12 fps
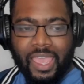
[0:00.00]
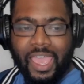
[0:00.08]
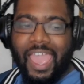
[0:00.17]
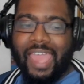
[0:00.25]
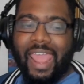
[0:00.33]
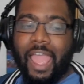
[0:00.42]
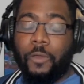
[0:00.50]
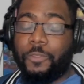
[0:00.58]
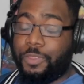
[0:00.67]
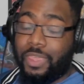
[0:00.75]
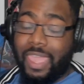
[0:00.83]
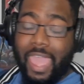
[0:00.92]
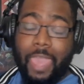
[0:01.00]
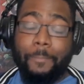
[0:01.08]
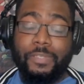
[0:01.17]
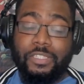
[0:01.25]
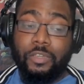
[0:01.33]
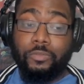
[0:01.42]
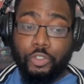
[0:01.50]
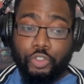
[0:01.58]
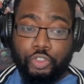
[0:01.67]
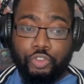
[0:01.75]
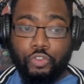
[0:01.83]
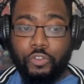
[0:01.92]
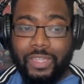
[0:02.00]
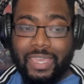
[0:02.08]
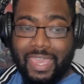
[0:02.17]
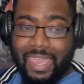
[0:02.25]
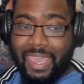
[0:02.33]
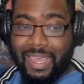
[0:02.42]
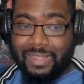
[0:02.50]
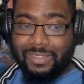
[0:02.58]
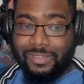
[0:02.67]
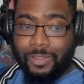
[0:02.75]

And how the episode truly ends